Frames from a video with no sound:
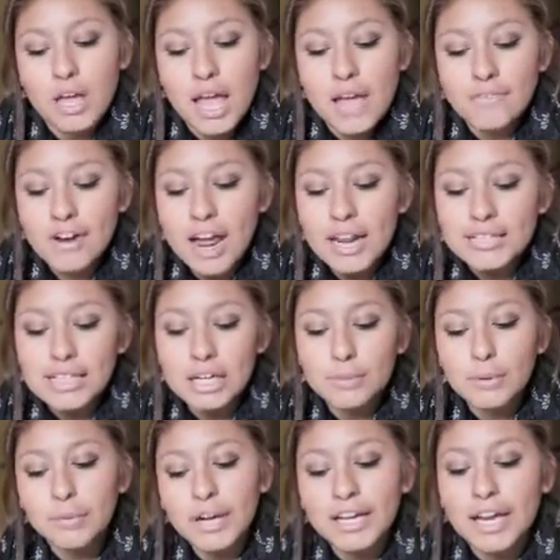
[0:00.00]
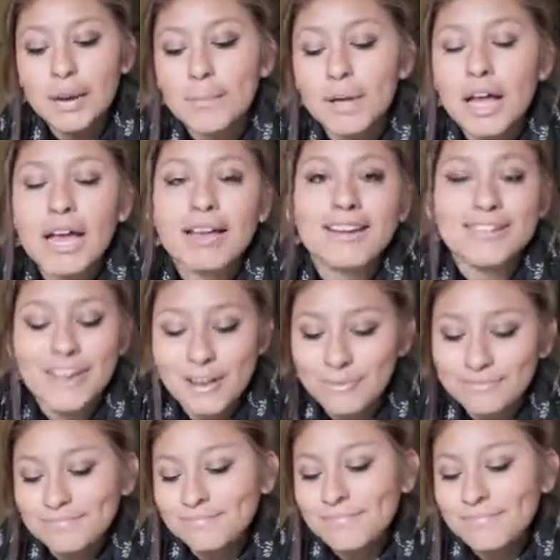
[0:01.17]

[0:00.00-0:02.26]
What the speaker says: Ever had a terrible breakup? No.